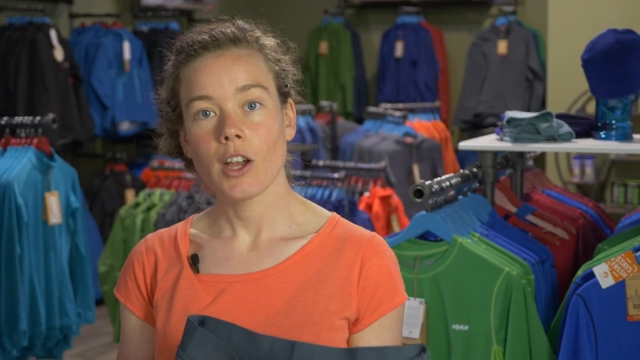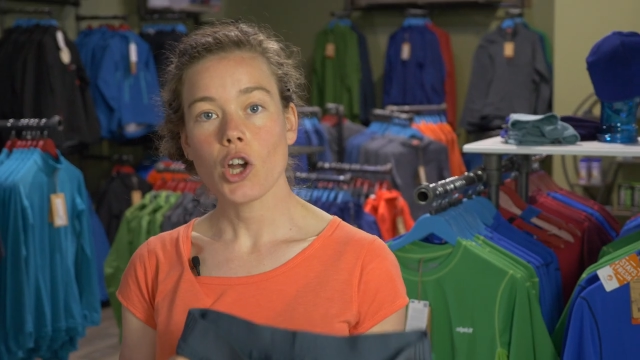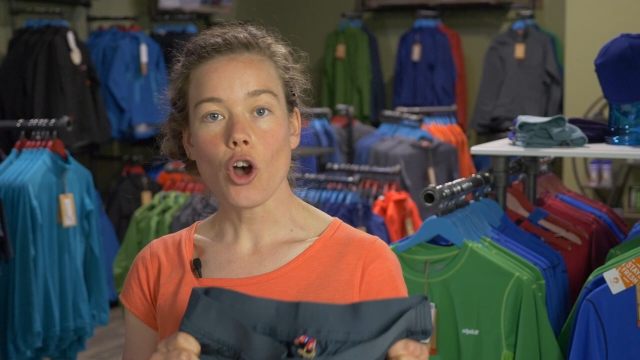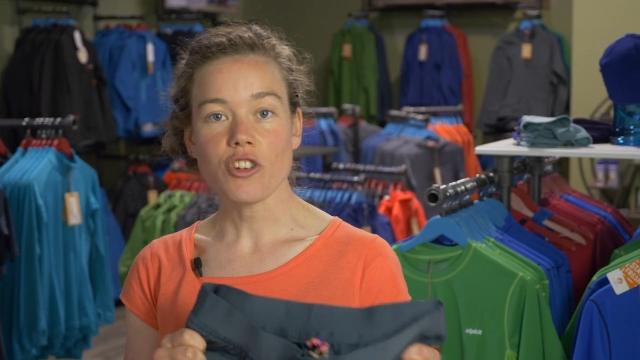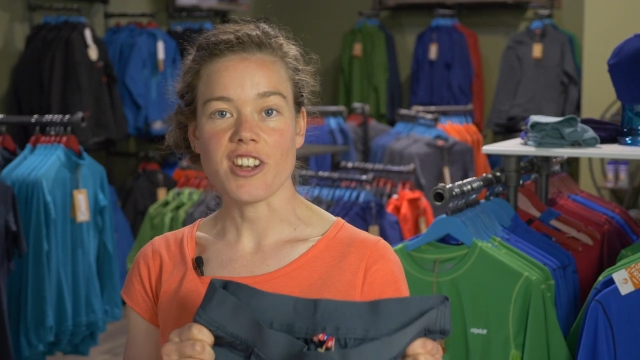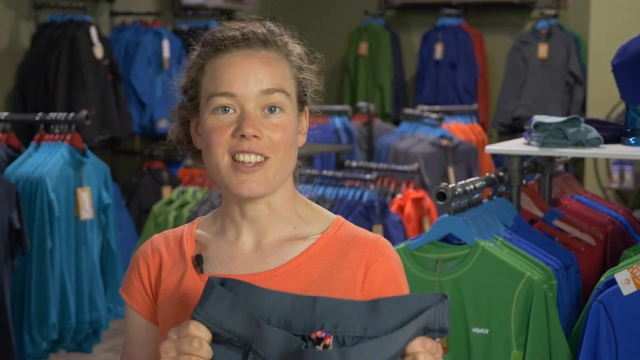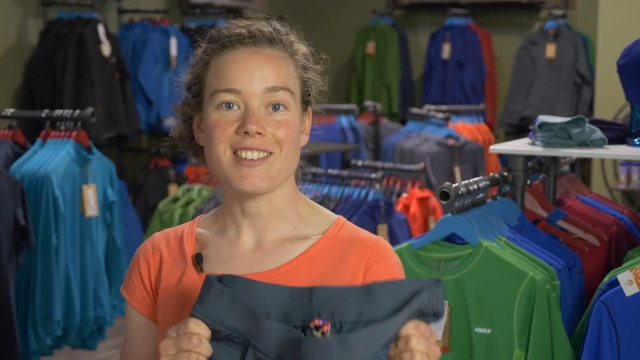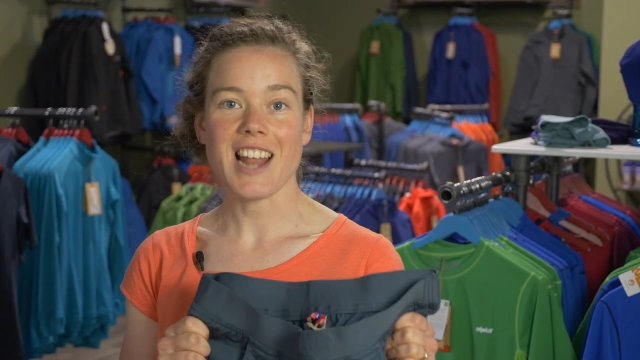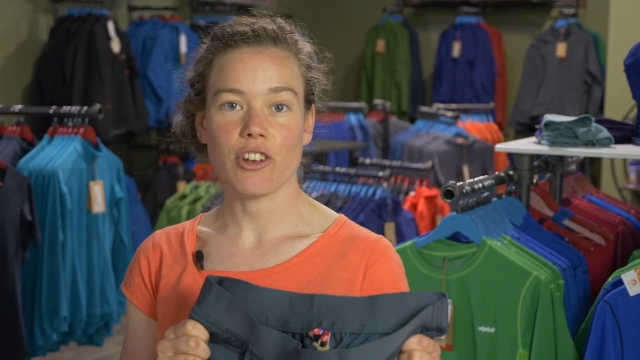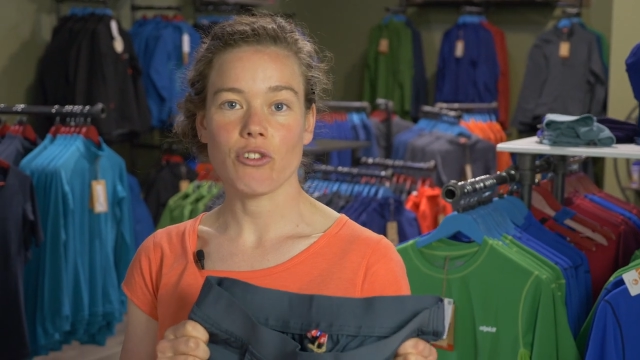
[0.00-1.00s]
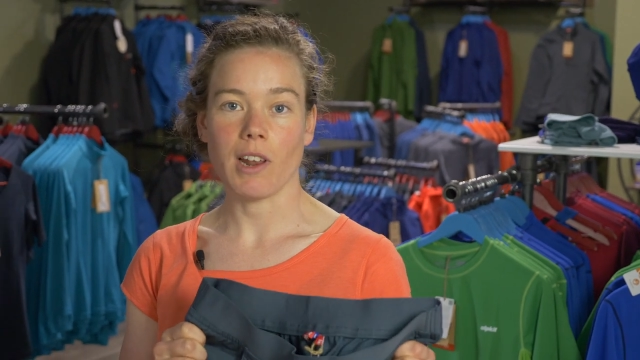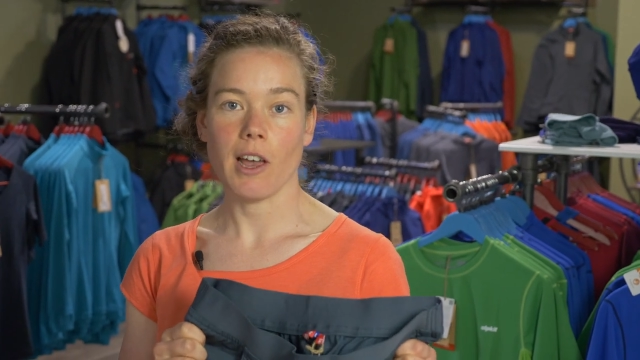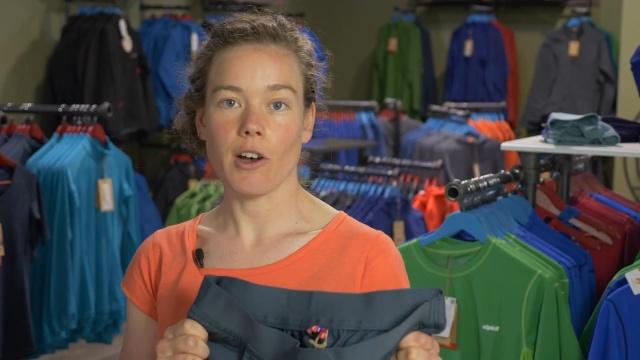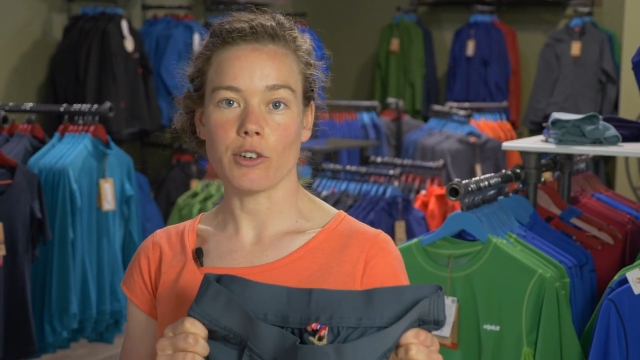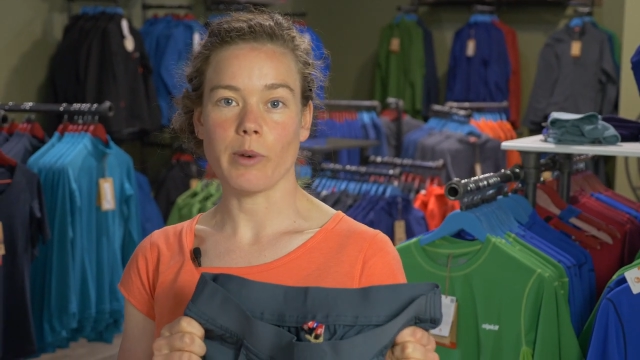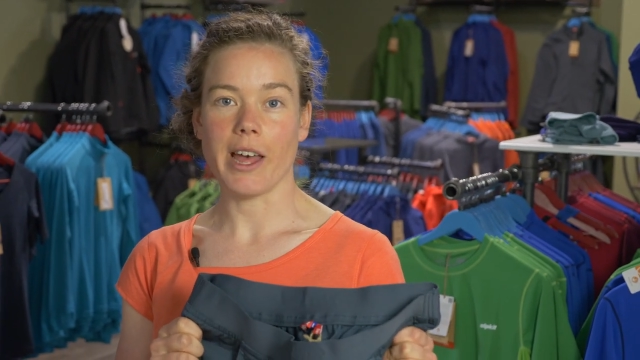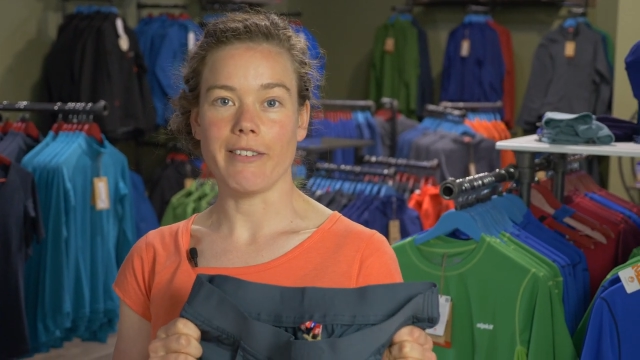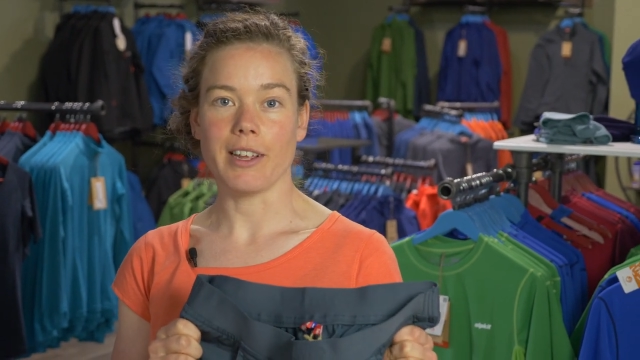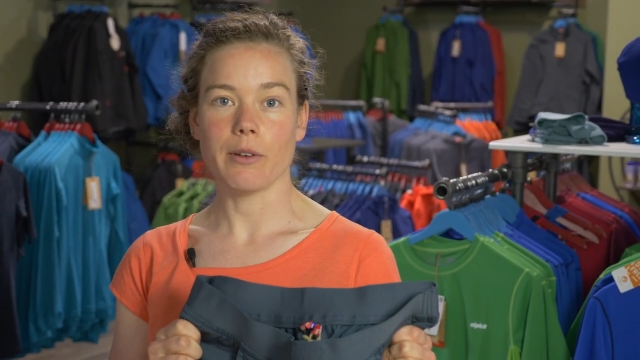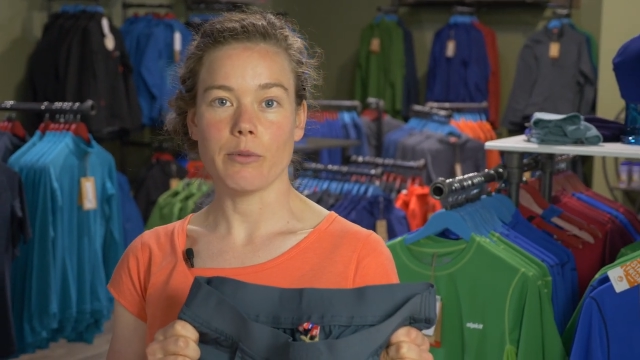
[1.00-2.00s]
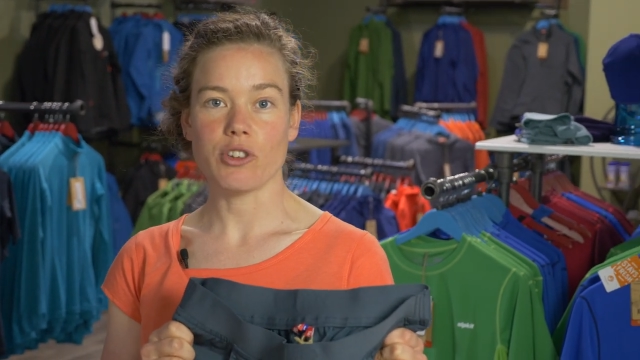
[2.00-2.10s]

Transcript: Cotton is naturally hard wearing,